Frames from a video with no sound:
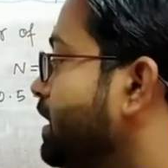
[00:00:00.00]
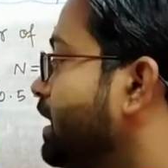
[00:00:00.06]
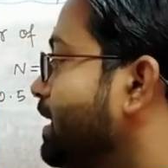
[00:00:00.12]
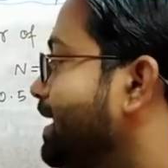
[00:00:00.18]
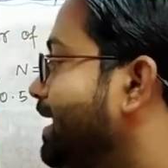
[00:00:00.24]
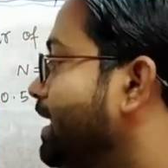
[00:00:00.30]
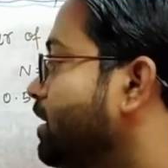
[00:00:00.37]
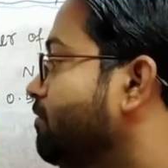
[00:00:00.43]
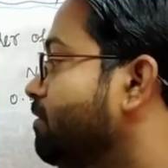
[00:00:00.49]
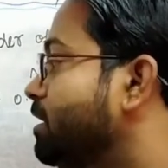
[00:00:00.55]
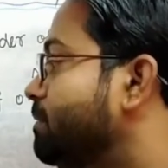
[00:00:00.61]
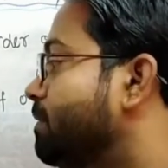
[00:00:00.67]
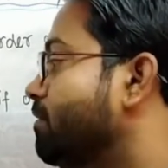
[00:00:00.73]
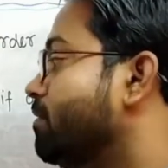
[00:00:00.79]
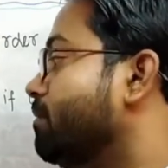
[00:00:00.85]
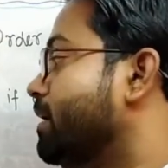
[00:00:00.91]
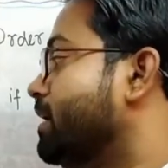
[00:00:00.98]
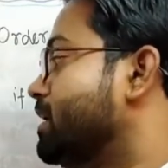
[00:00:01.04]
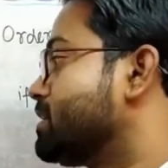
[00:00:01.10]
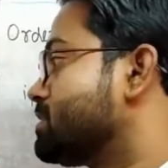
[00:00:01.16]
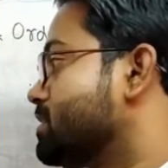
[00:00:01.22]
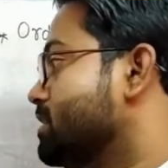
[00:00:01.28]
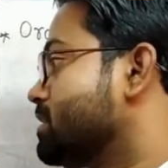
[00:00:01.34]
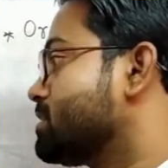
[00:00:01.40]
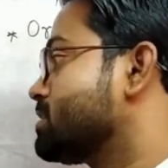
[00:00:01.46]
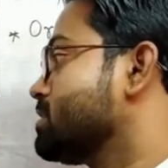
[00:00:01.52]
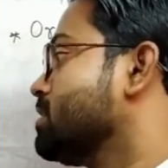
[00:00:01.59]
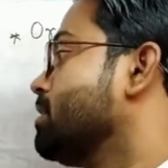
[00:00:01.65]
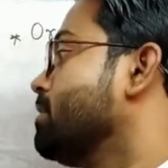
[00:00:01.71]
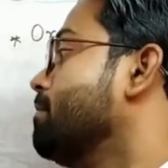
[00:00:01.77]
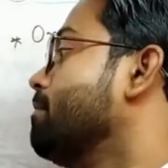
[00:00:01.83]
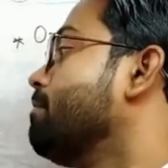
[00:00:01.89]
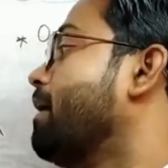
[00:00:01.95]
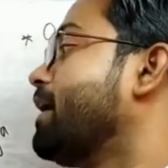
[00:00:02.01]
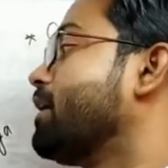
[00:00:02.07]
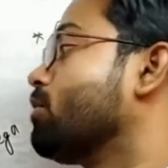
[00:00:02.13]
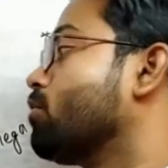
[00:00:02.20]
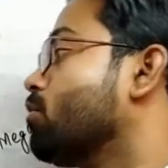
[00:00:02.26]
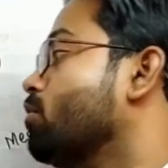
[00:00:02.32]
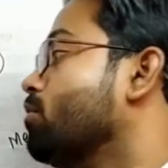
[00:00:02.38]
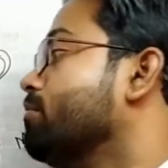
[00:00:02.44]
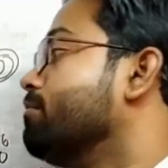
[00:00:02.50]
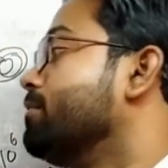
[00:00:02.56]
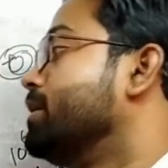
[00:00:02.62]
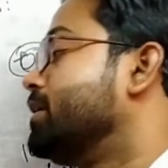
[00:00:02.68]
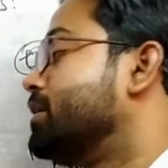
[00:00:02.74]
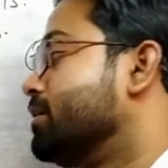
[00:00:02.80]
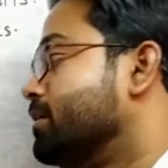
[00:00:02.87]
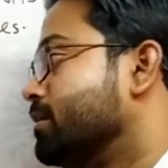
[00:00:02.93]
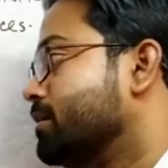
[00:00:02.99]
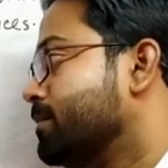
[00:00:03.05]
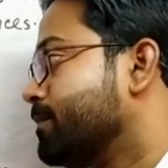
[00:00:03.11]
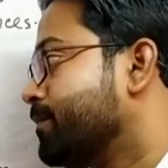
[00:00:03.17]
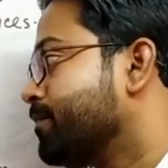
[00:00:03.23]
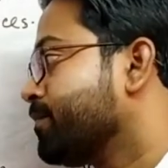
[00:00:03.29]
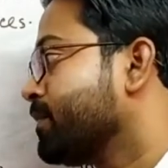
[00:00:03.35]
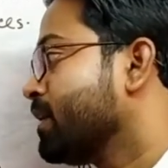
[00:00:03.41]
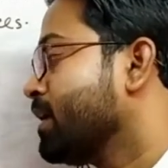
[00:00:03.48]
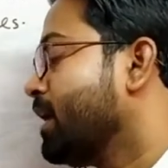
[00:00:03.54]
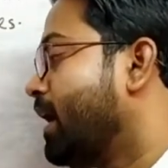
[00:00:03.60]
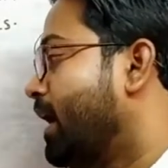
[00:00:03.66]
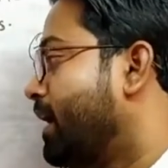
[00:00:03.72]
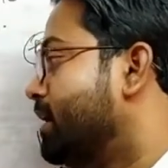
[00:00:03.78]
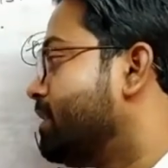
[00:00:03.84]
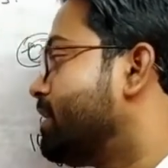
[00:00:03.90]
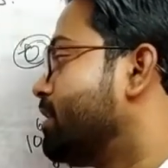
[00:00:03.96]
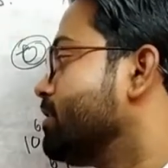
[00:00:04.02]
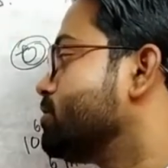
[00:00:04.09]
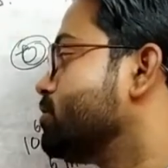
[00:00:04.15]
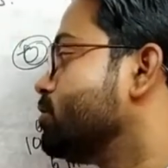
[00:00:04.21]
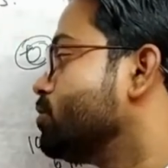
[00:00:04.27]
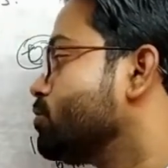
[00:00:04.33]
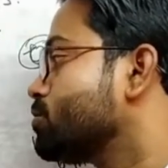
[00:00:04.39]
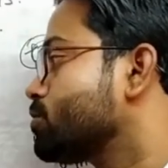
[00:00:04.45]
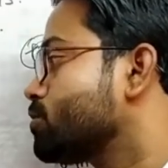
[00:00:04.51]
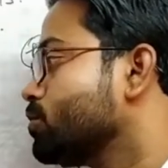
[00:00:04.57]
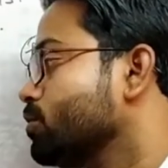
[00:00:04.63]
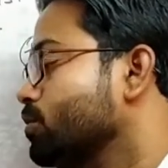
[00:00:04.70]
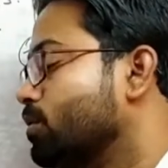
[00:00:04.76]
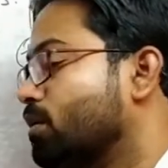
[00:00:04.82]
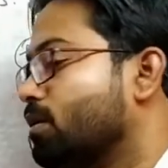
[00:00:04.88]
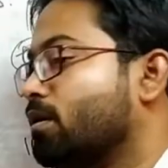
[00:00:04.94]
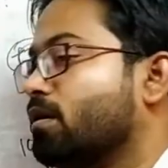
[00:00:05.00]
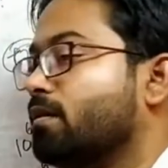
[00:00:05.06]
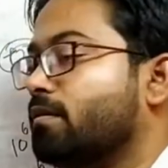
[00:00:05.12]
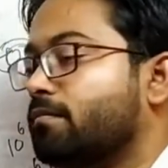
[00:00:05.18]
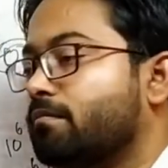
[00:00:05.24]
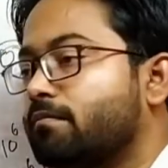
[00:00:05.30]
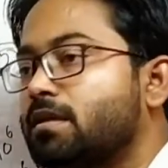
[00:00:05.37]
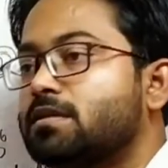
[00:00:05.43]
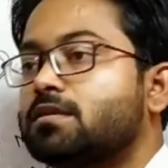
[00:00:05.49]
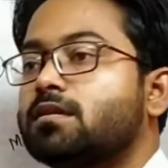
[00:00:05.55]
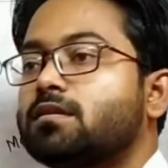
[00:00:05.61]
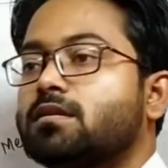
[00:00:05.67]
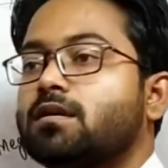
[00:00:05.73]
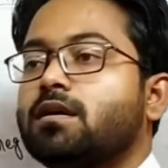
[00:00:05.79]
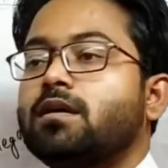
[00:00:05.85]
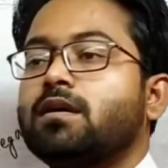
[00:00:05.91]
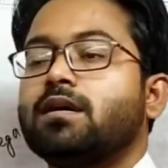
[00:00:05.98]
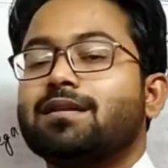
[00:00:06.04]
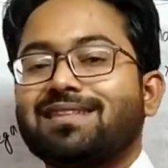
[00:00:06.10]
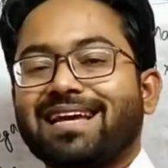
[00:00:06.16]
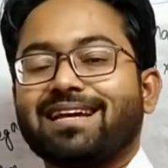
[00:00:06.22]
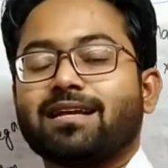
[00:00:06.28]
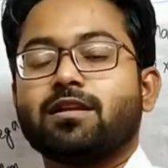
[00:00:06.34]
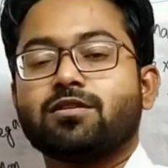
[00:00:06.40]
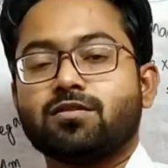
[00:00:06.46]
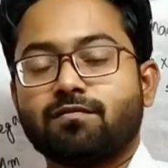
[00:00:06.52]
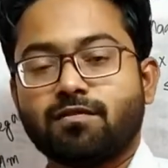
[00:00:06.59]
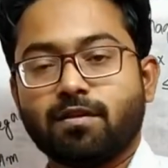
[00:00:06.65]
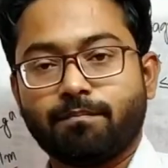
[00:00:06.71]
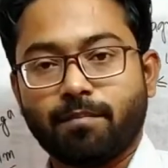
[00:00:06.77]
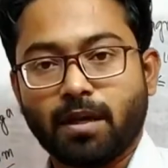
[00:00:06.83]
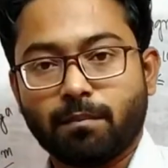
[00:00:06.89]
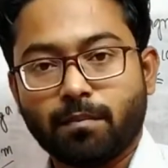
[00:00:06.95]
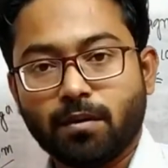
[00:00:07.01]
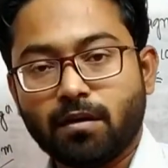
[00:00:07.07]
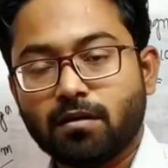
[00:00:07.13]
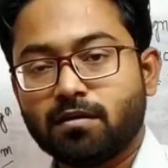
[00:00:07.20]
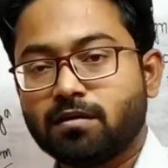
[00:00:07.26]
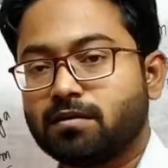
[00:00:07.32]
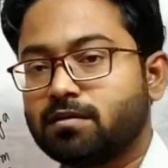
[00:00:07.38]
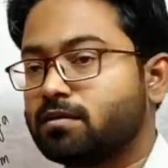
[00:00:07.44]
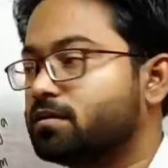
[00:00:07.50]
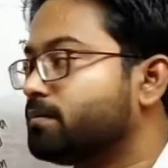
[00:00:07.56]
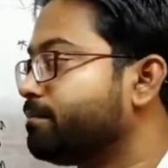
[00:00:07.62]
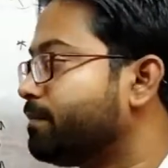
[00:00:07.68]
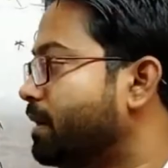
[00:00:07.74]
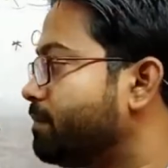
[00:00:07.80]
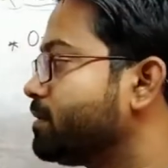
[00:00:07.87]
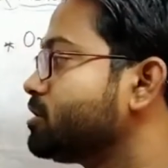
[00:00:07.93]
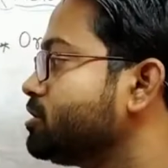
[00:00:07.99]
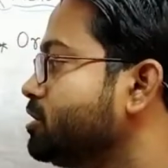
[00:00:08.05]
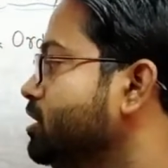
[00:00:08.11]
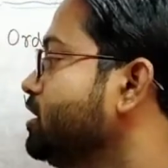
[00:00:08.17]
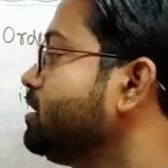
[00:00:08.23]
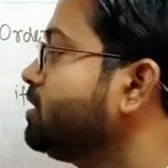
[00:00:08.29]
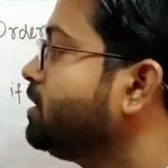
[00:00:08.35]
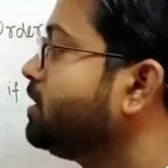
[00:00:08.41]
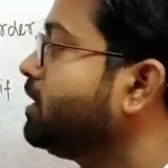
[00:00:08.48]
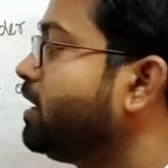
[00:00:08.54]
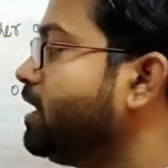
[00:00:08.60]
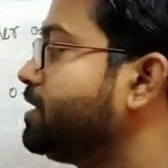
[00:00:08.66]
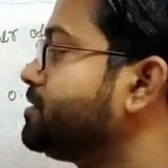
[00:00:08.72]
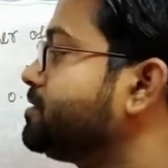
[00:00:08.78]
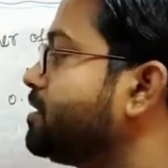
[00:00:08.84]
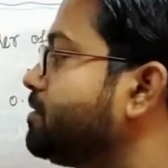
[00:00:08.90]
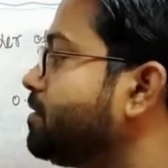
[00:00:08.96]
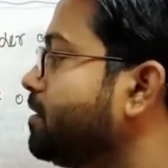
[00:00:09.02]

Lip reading: 10 to the power minus 6 micrometer. And that is used to measure the thickness of the paper sheet, etc.